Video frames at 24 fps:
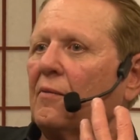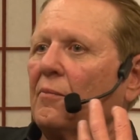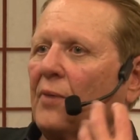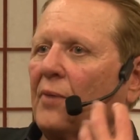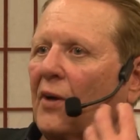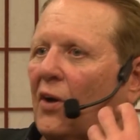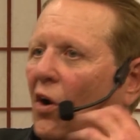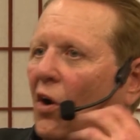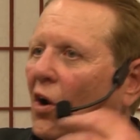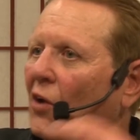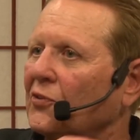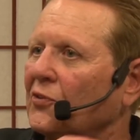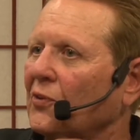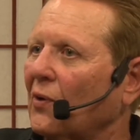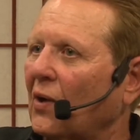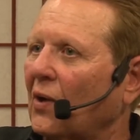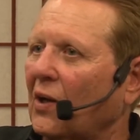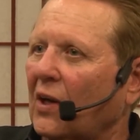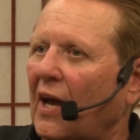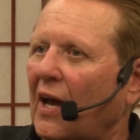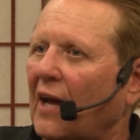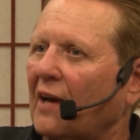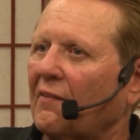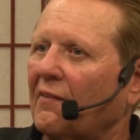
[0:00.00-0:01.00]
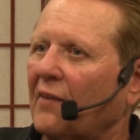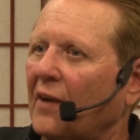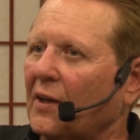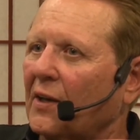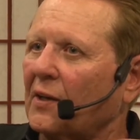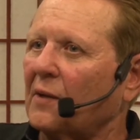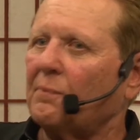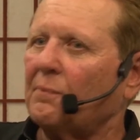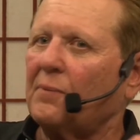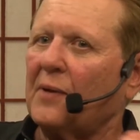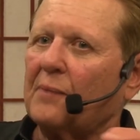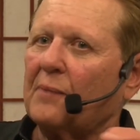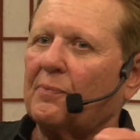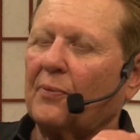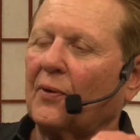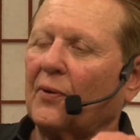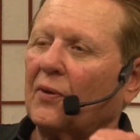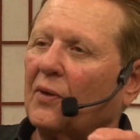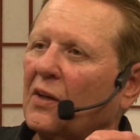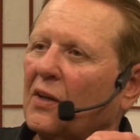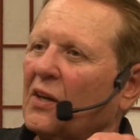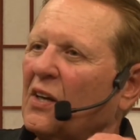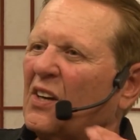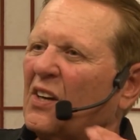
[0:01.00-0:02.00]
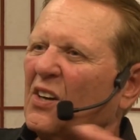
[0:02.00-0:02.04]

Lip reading: but also a lot of other people